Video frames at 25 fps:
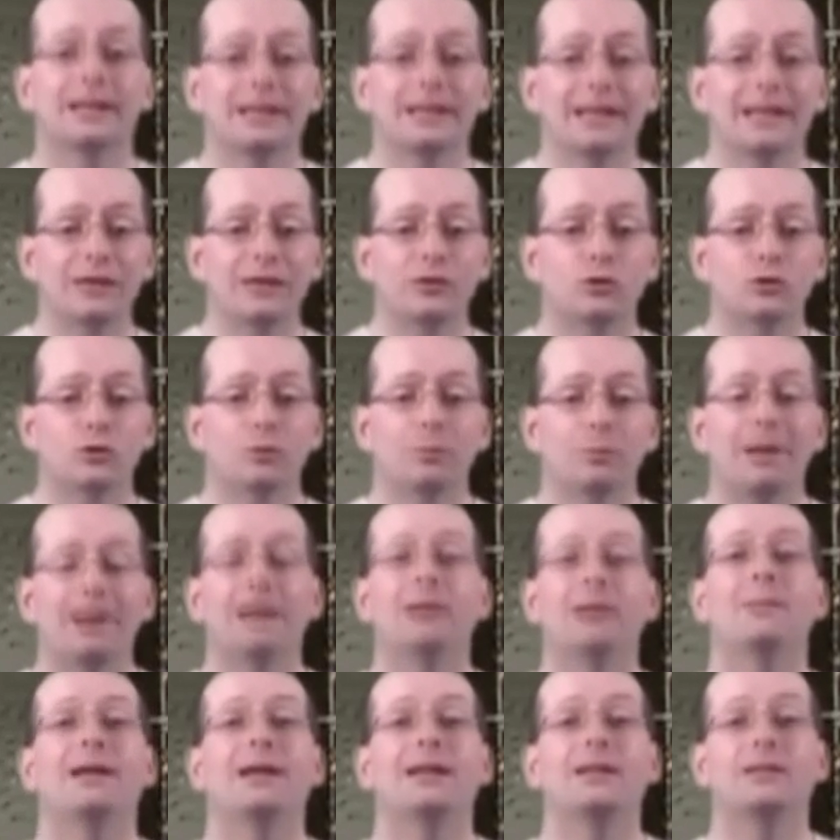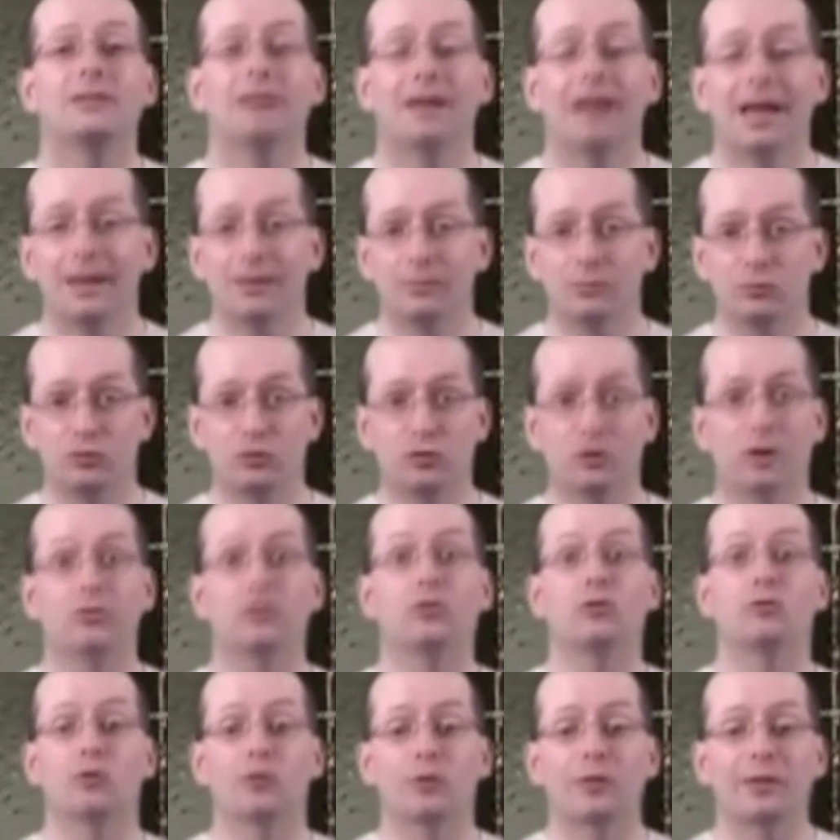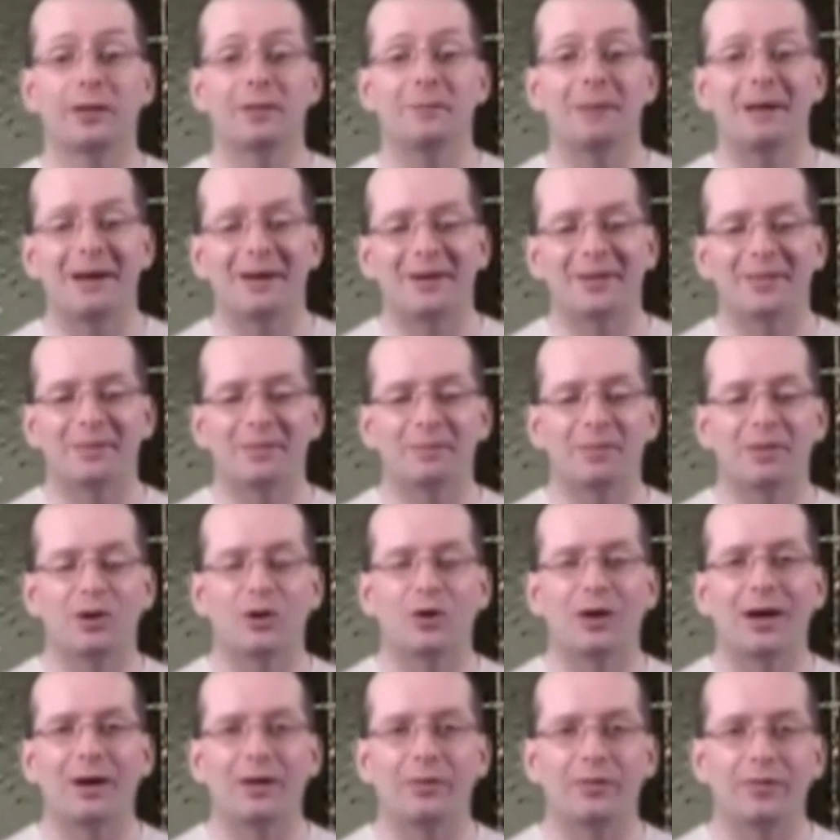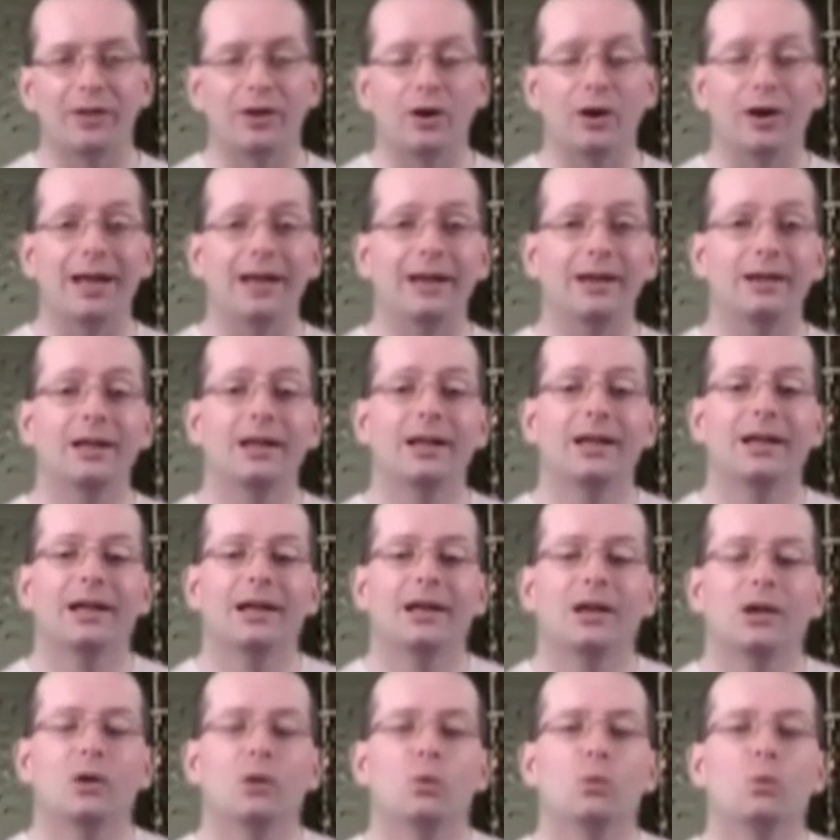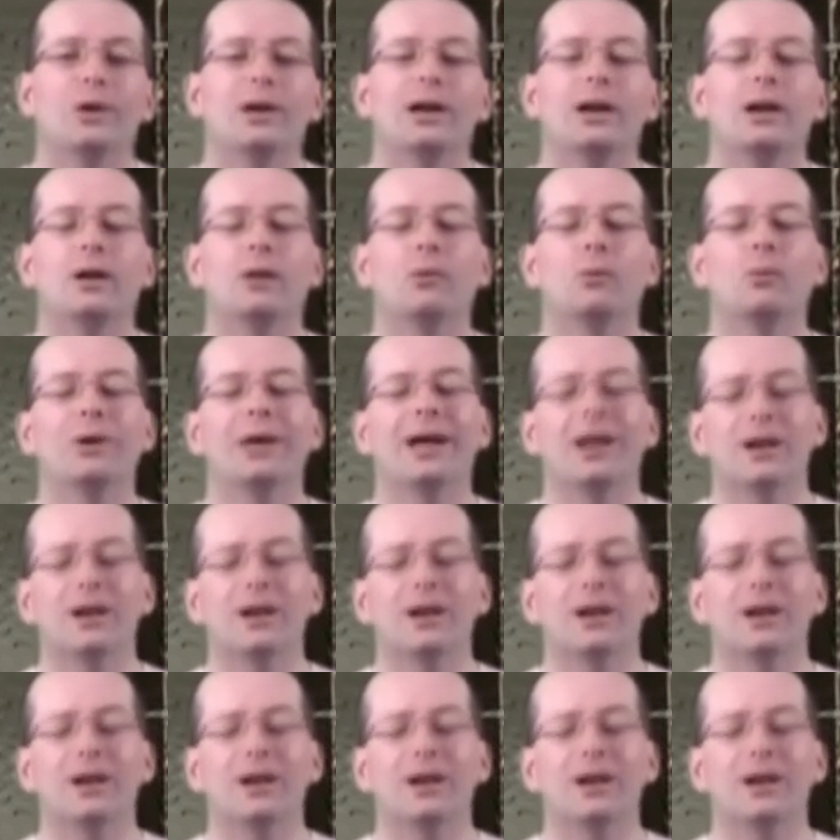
in nature many, many times, judging from the amount of them that are out there. And we